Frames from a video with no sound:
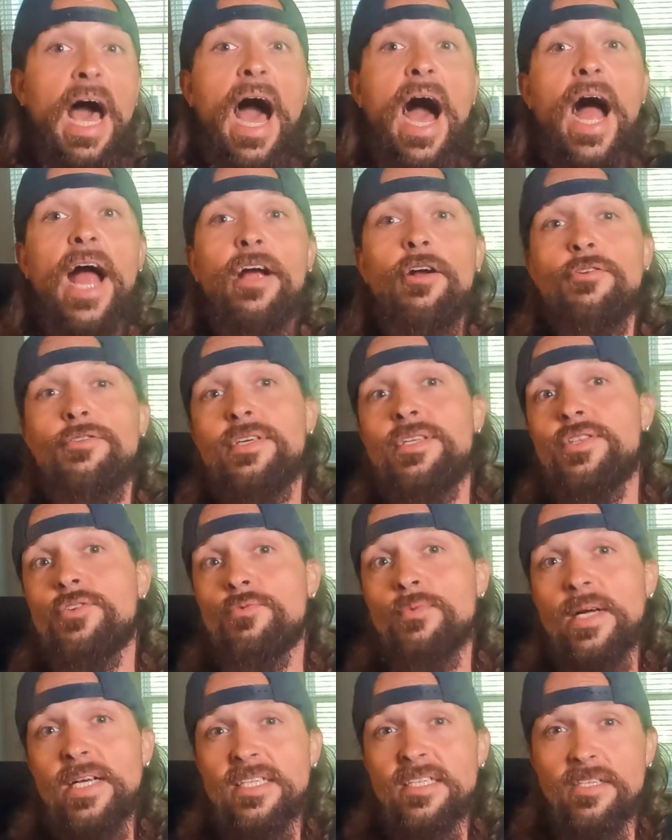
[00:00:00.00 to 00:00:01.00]
higher than
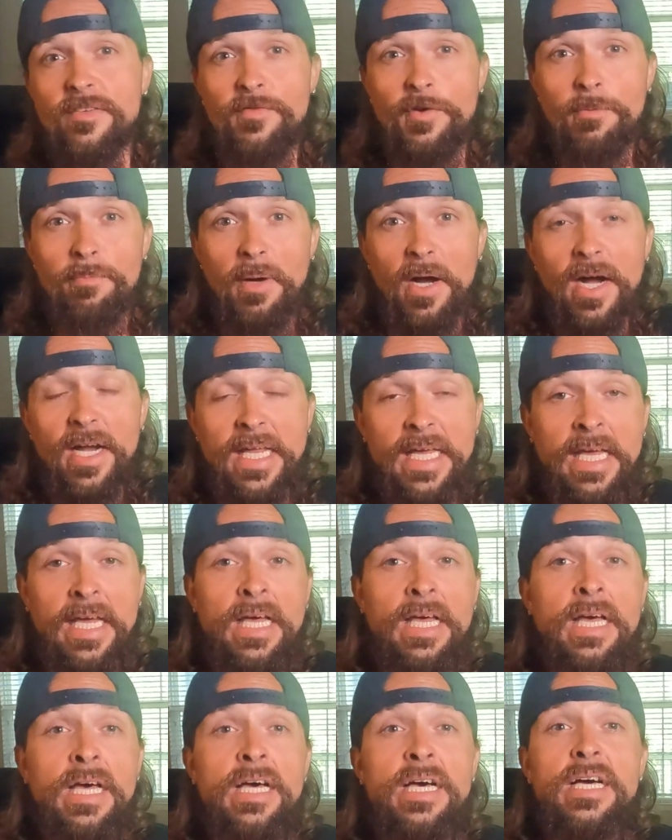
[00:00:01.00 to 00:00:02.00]
the rest of your body,
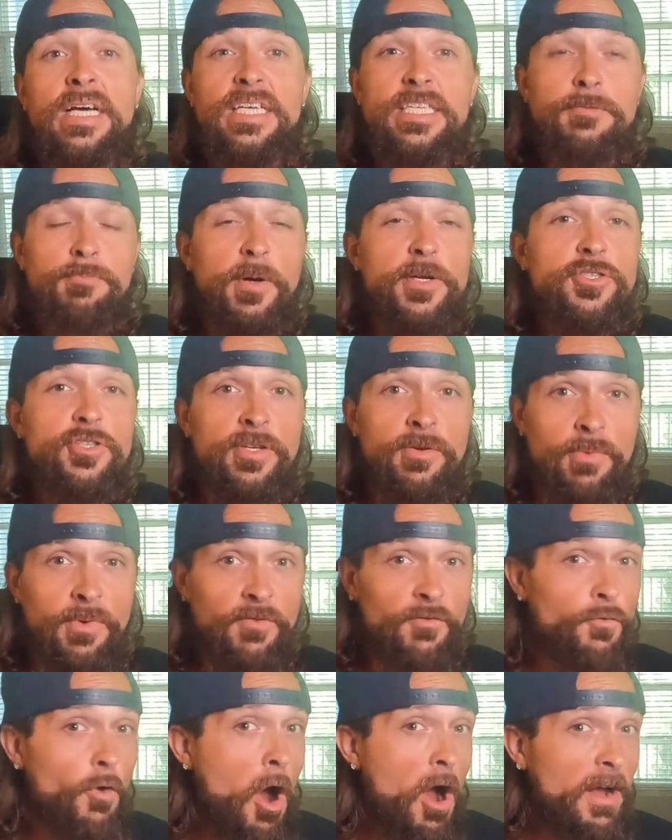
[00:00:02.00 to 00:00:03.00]
especially
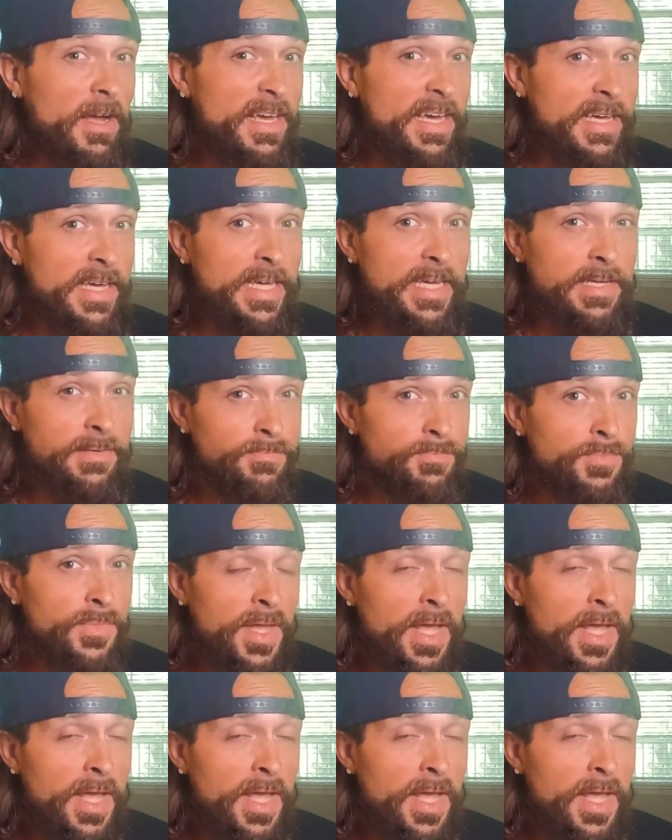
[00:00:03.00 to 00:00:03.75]
when frog kicking,